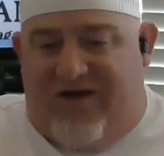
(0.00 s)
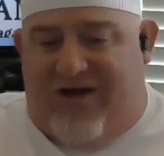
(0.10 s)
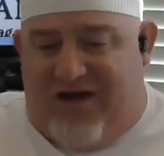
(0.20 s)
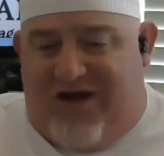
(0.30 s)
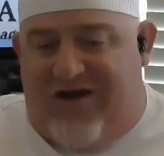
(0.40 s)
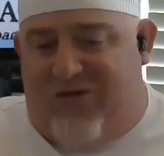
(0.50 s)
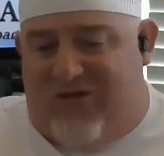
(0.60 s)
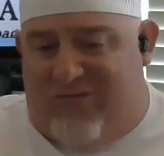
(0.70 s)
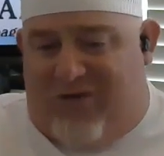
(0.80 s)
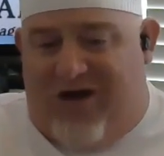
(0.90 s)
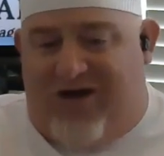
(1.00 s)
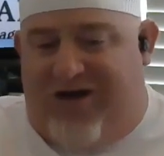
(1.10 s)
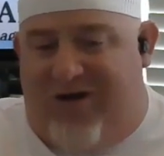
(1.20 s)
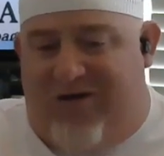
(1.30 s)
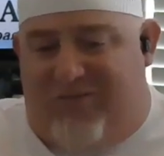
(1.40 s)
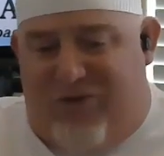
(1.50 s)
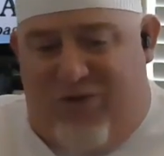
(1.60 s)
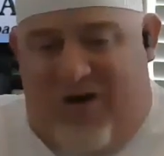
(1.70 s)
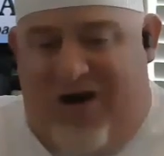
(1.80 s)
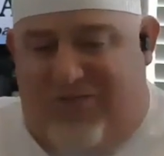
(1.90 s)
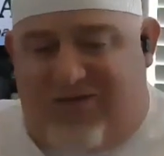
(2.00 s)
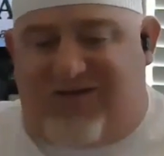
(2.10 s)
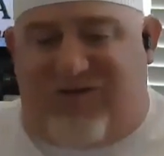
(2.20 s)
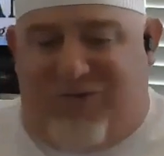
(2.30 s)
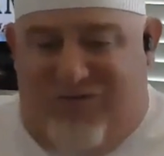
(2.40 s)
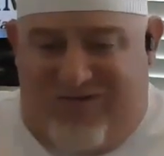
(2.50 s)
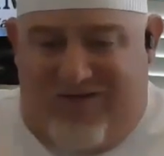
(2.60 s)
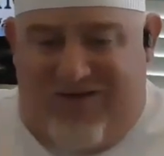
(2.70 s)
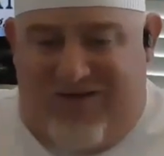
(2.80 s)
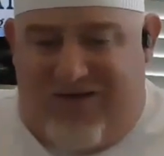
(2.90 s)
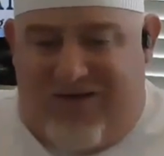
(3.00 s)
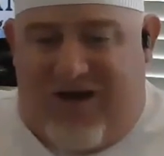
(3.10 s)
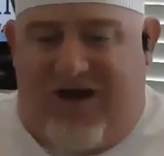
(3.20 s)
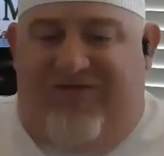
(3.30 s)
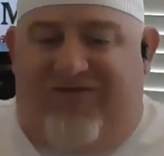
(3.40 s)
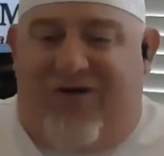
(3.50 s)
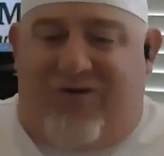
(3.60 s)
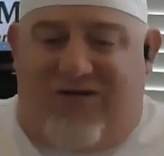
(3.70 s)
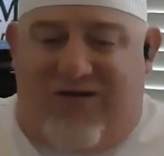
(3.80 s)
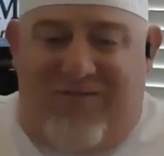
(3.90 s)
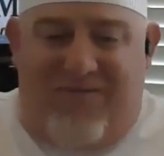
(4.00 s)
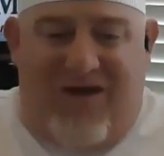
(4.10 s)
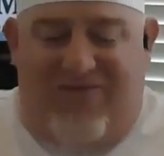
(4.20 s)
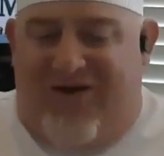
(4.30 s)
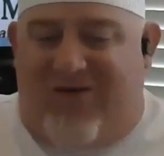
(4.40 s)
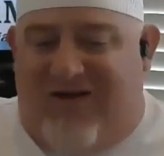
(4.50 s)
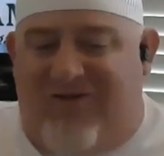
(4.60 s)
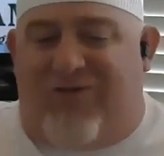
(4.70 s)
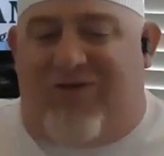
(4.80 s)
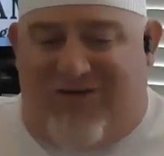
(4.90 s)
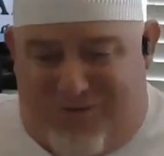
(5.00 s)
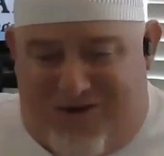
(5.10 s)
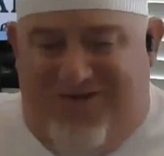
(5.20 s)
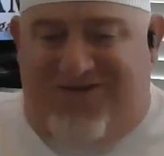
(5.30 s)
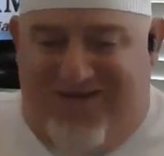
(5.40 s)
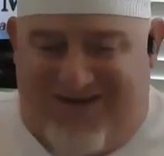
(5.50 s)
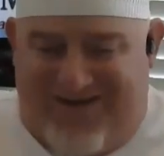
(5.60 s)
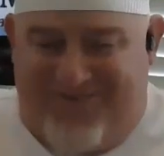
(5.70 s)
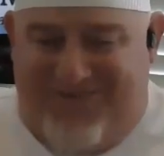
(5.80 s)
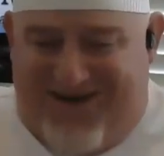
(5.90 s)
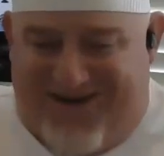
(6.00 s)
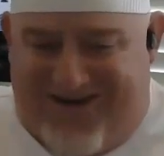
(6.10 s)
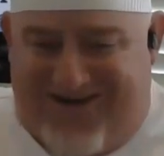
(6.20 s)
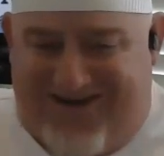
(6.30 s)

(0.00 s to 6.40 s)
and eating with blonde-haired and blue-eyed Muslims, and he felt these were his brothers. Alhamdulillah.